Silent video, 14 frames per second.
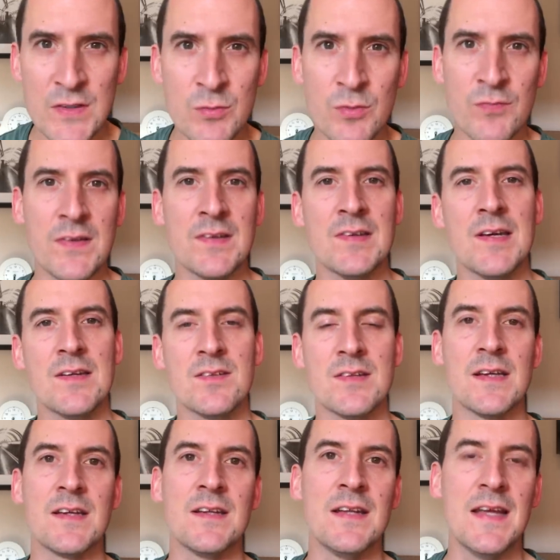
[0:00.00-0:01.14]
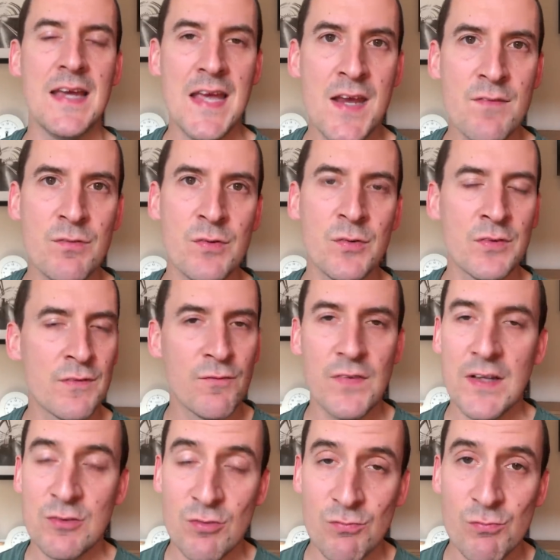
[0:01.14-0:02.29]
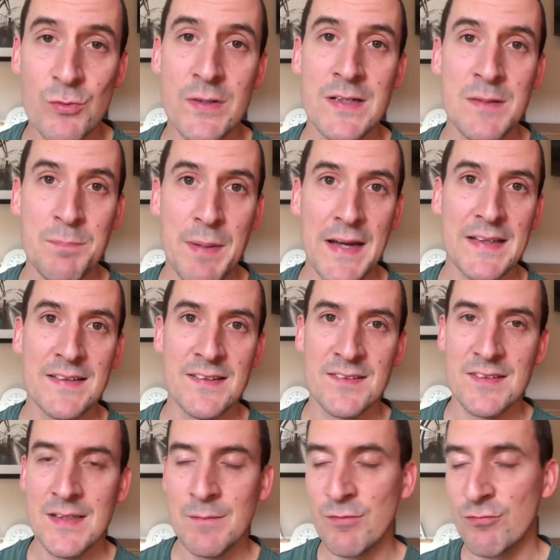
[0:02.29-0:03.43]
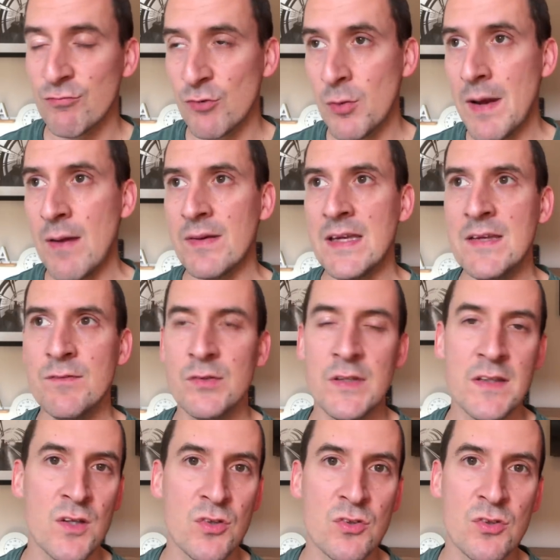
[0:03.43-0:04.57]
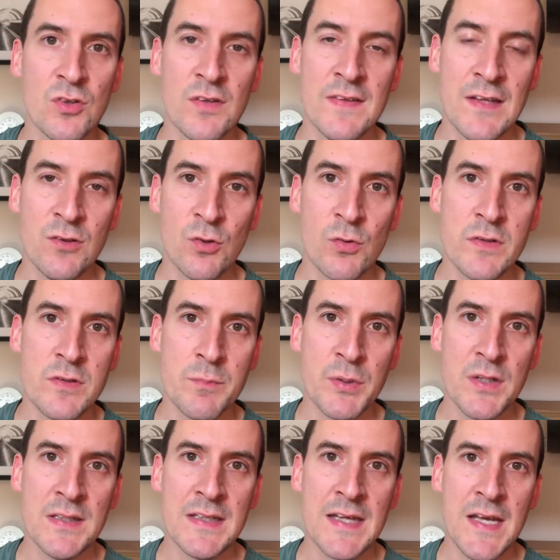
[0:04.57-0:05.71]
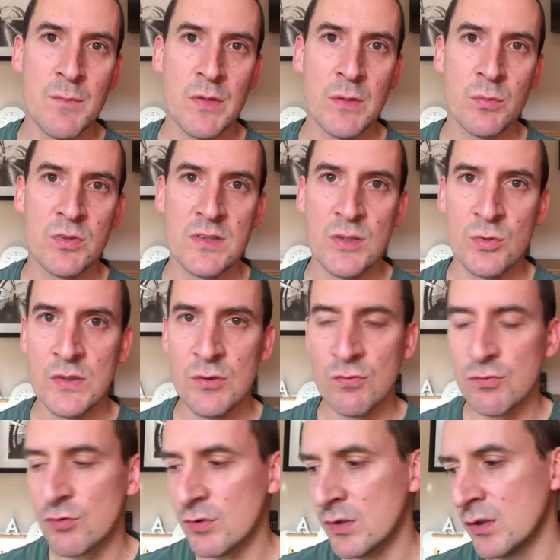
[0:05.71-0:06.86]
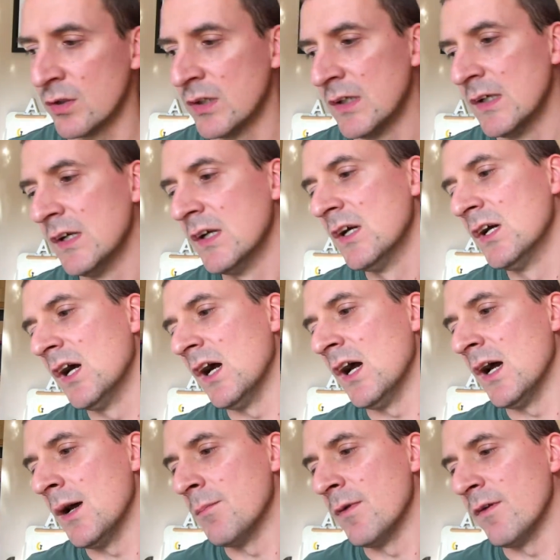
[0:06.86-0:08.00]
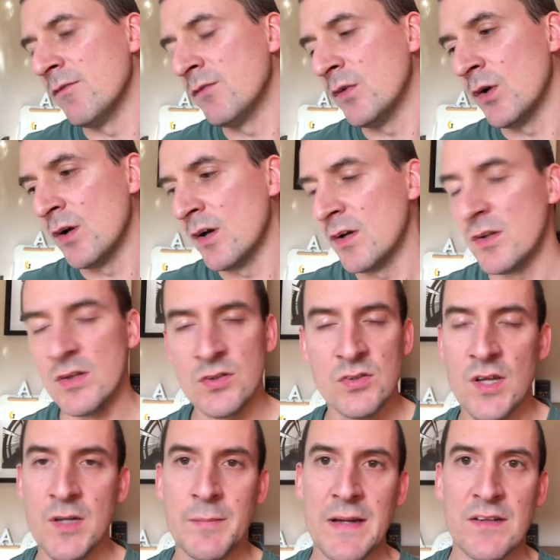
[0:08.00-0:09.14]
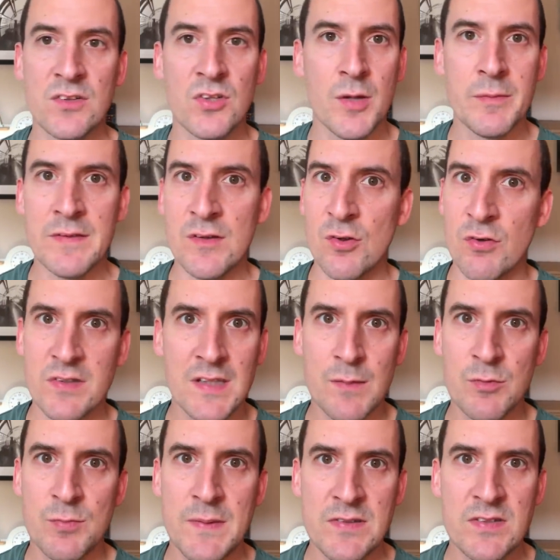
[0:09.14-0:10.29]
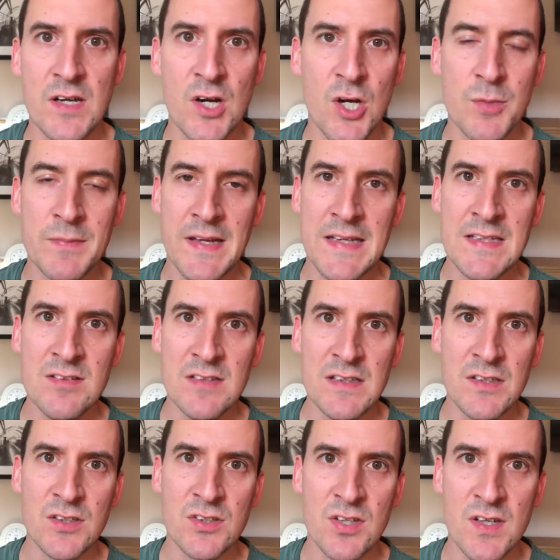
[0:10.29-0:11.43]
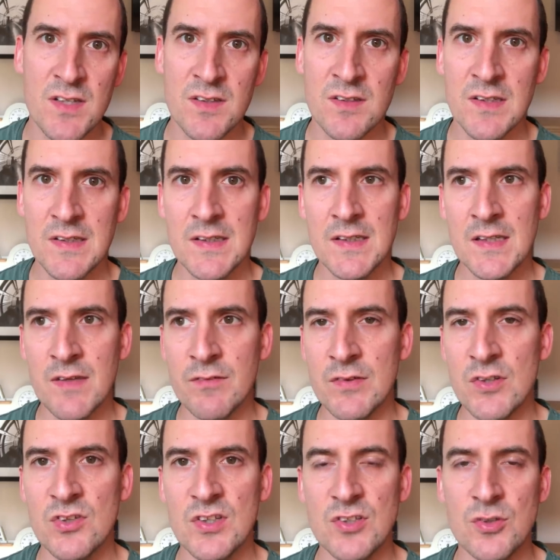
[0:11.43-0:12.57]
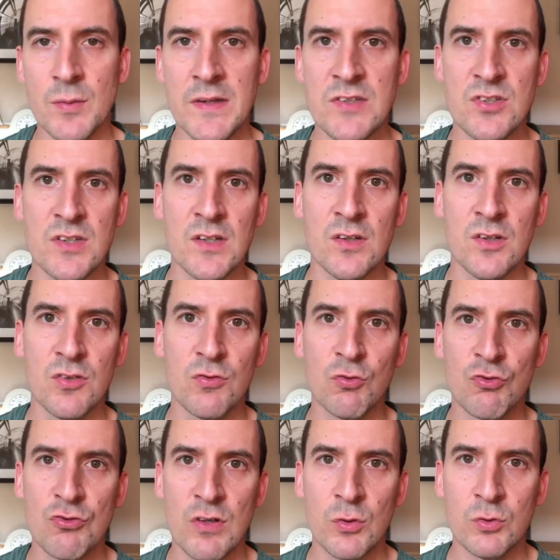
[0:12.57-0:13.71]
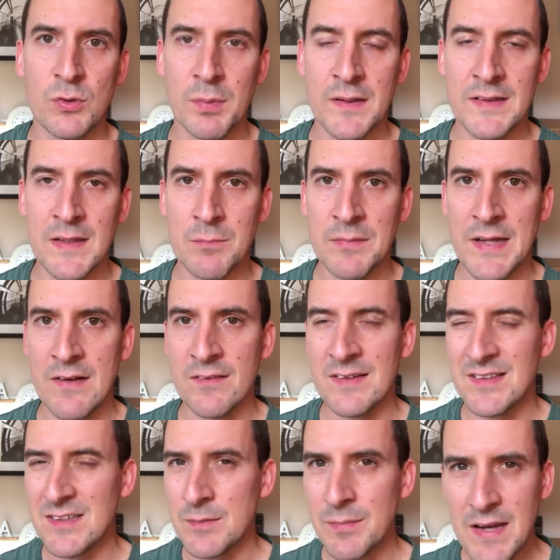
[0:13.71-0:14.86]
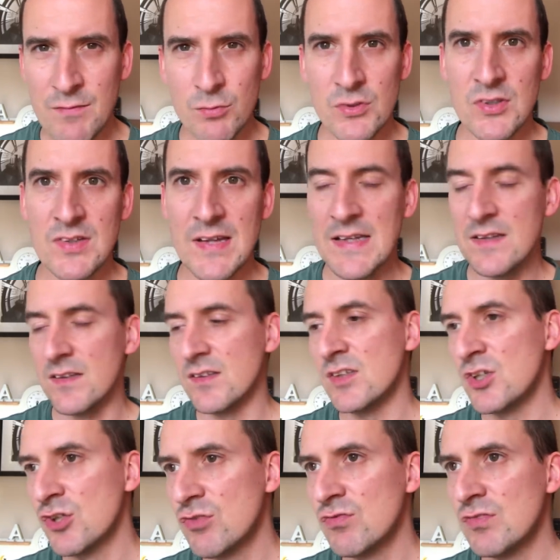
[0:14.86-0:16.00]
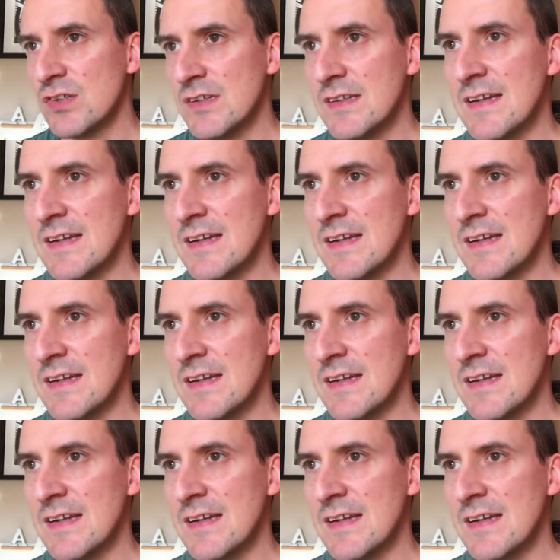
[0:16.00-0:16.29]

were fantastic, and the fans were really backing the team throughout, even in that Norwich and Burnley game when it was 0-0 for a long for a certain amount of time. In the Norwich game, especially at home, that easily could have turned given the situation, and Arsenal struggled to break them down initially. But everyone stayed, and you couldn't.